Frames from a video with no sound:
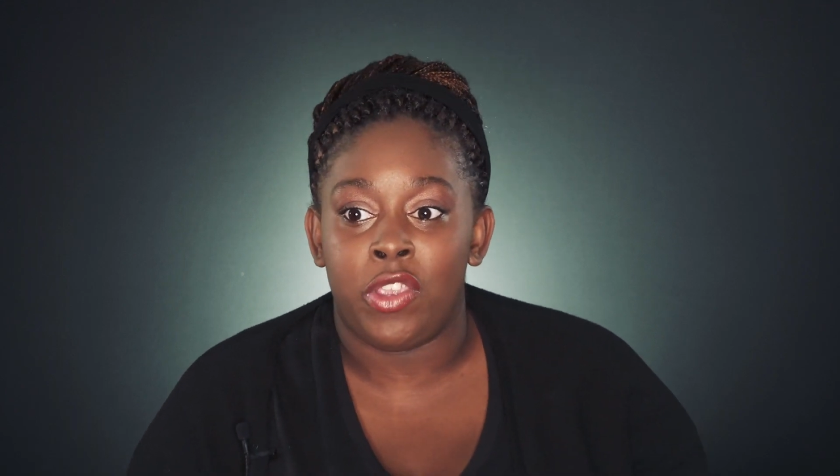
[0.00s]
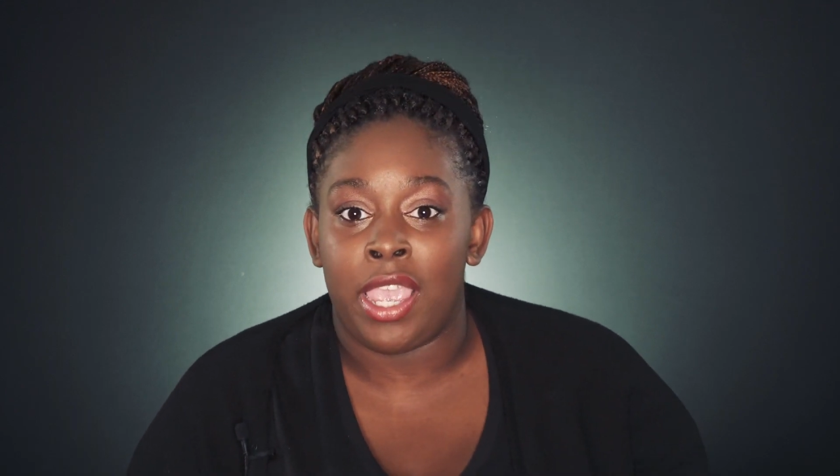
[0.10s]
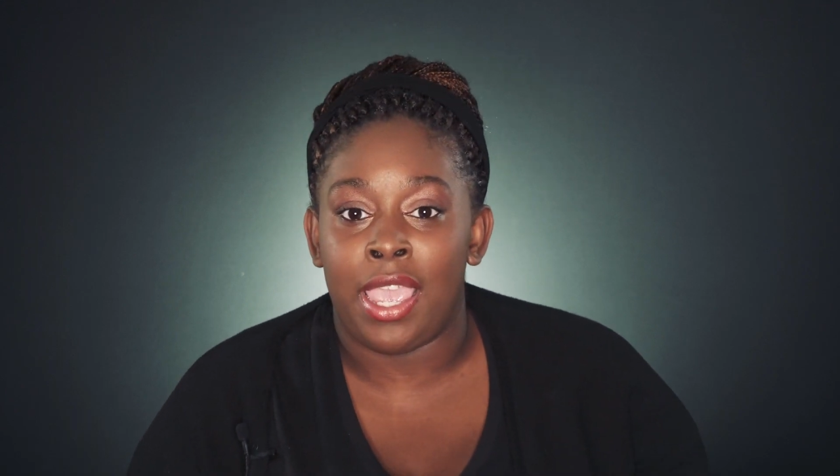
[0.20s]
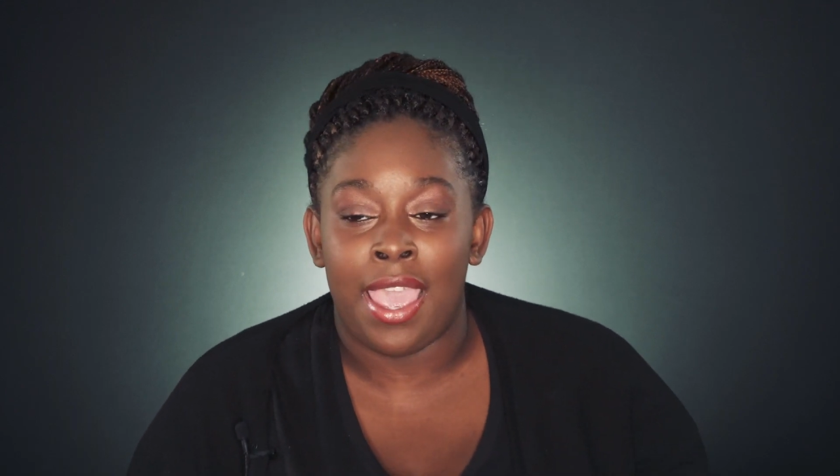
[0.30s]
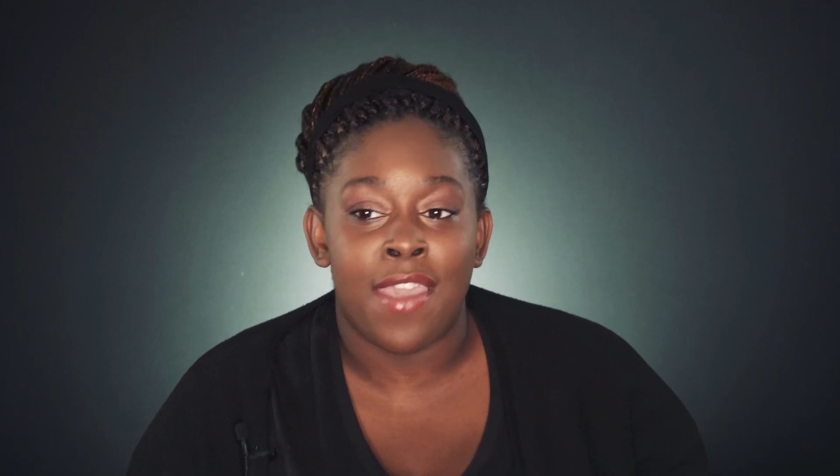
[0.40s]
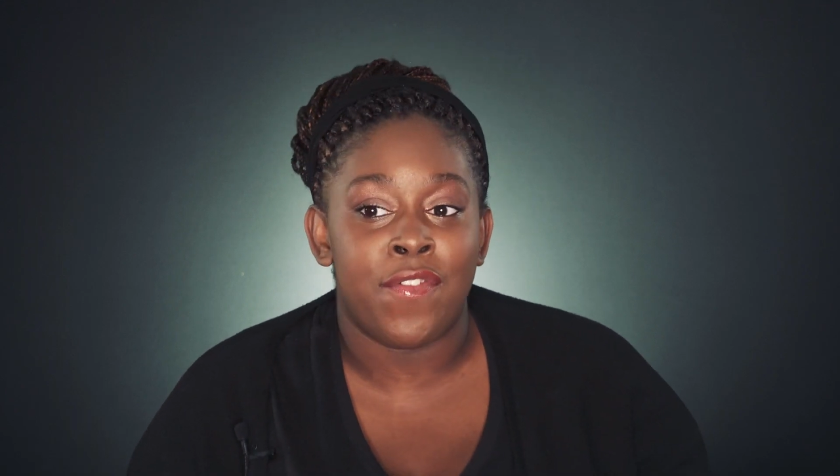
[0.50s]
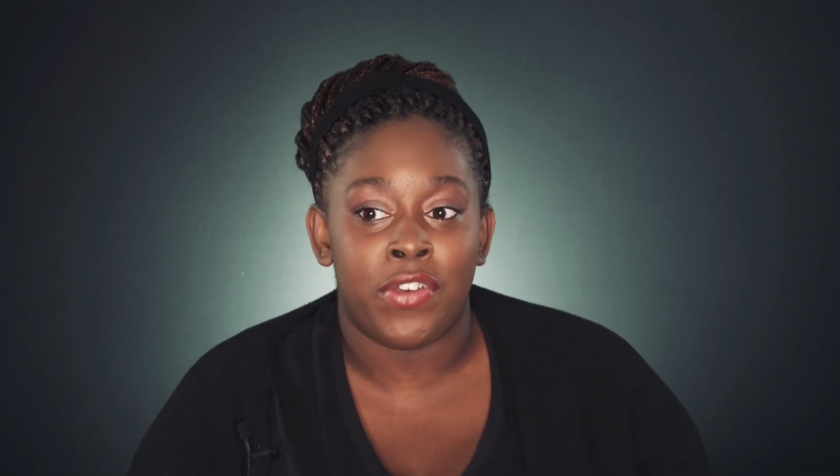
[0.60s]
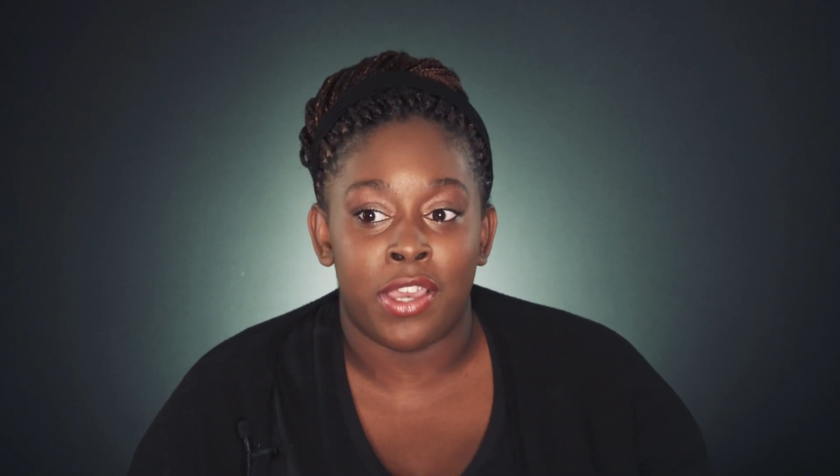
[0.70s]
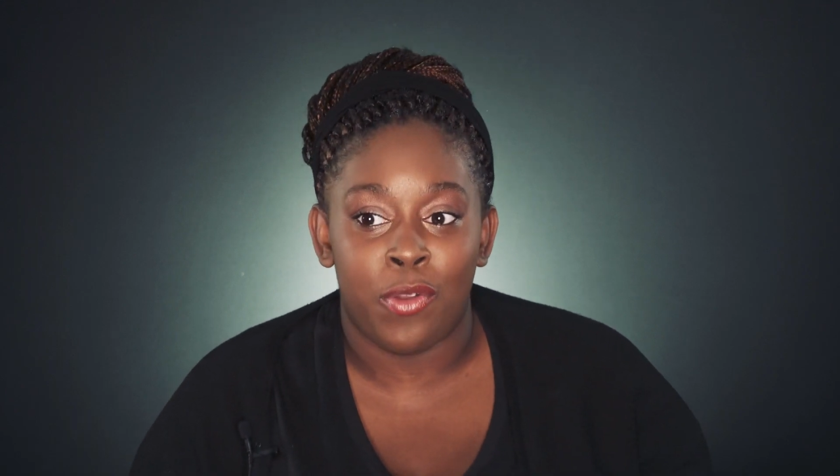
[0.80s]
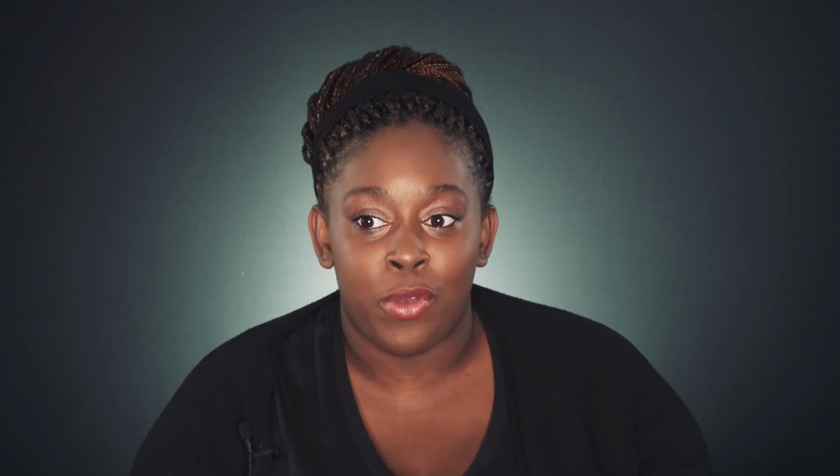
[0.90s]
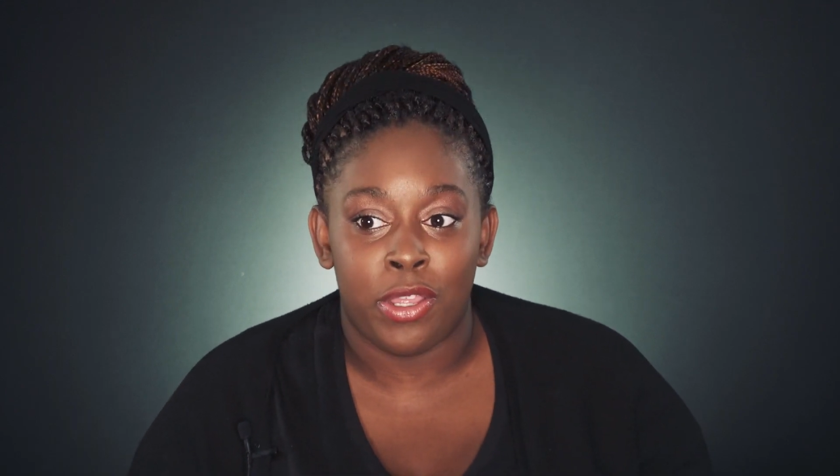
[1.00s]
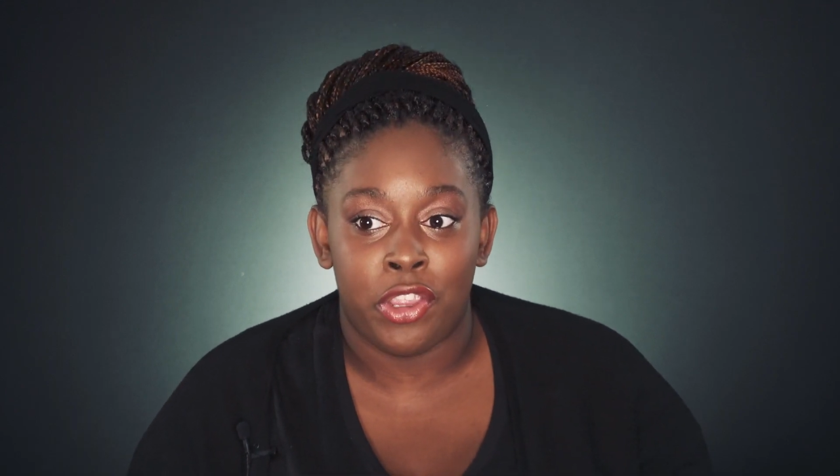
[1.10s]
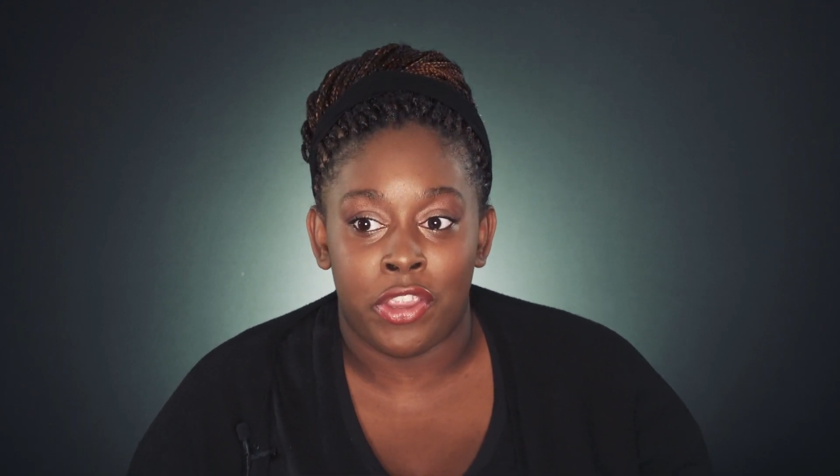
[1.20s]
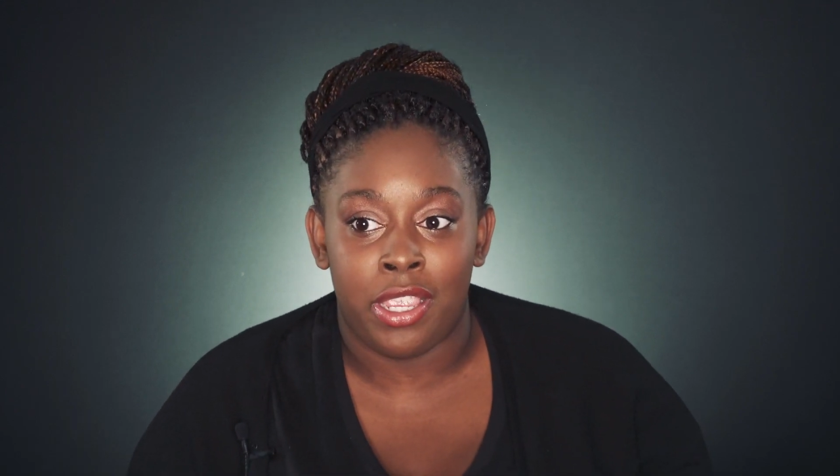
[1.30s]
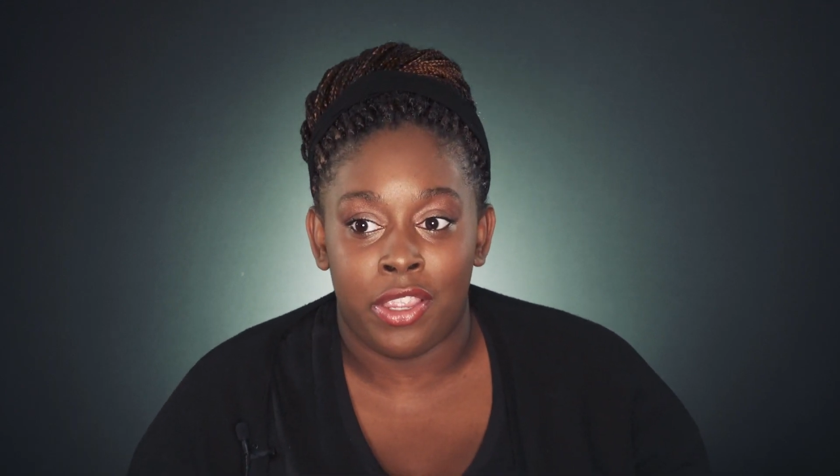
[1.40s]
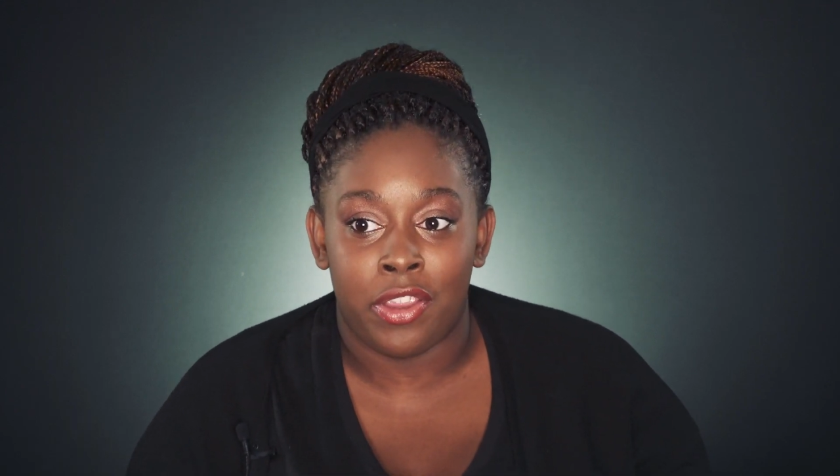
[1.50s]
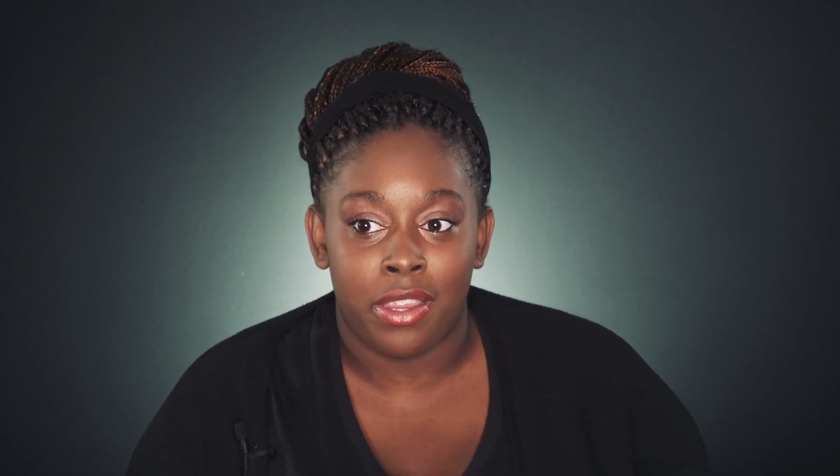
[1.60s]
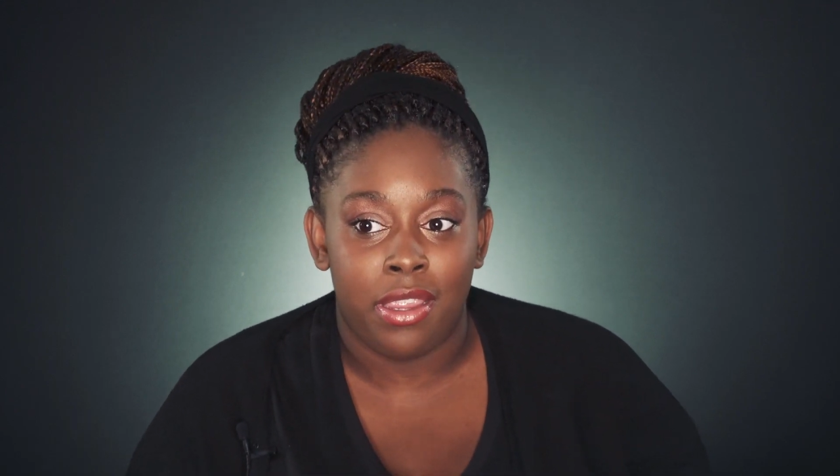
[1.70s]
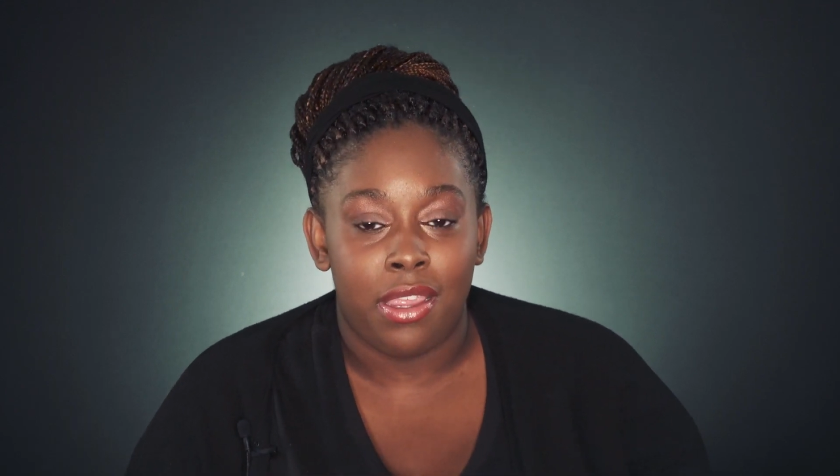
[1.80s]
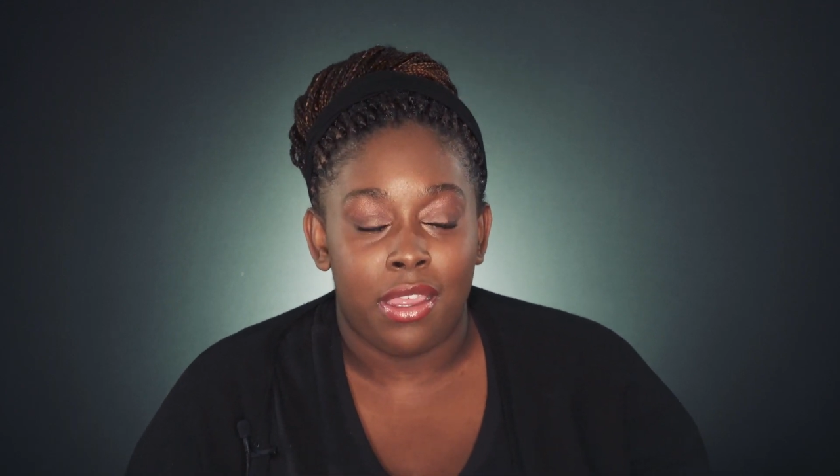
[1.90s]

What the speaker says: can't have fun when you're here.